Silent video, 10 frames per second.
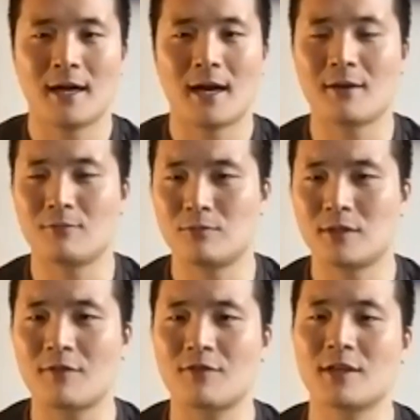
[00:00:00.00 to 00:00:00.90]
I
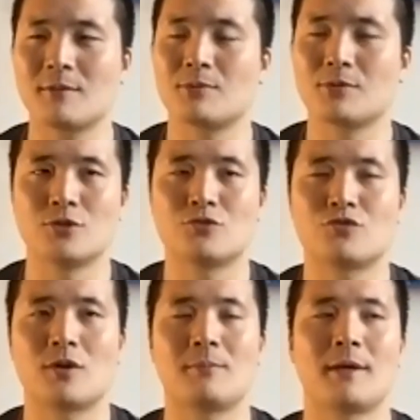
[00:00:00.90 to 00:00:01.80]
definitely produce
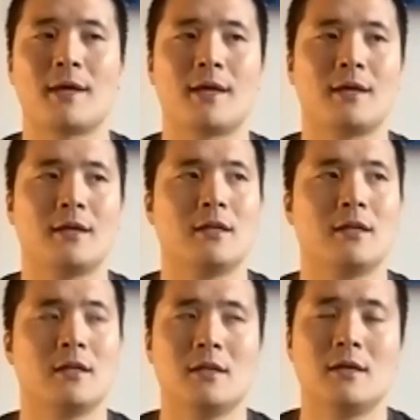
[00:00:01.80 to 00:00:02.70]
from a
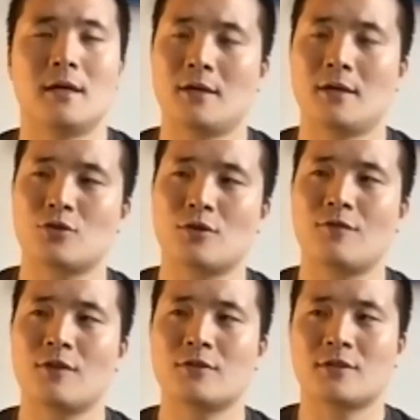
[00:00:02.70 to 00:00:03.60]
sort of
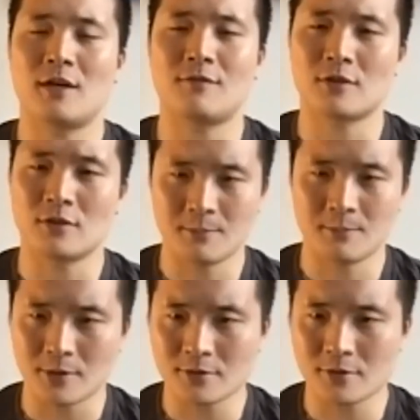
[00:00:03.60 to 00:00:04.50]
philosophical
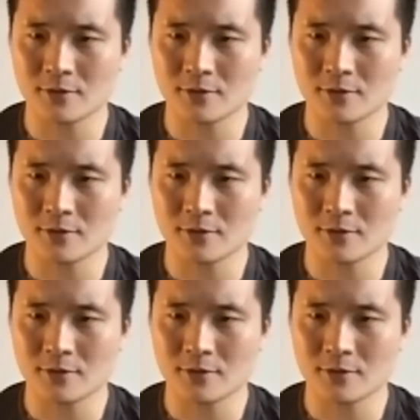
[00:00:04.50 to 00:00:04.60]
impulse.